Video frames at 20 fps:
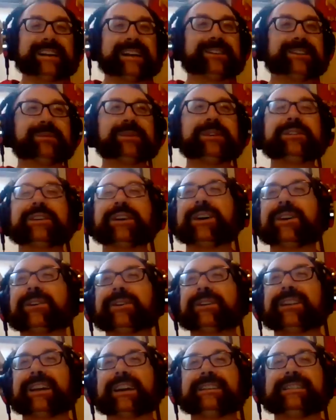That's where you go
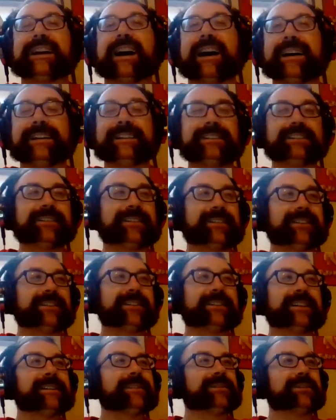to like die in your
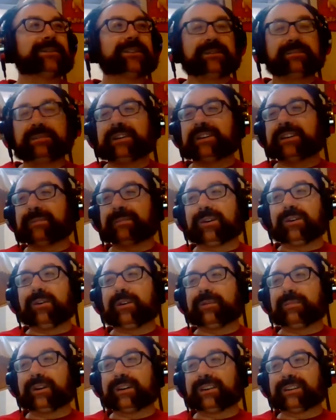30s. You just become a
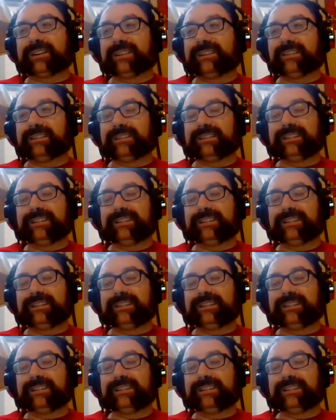Hallmark.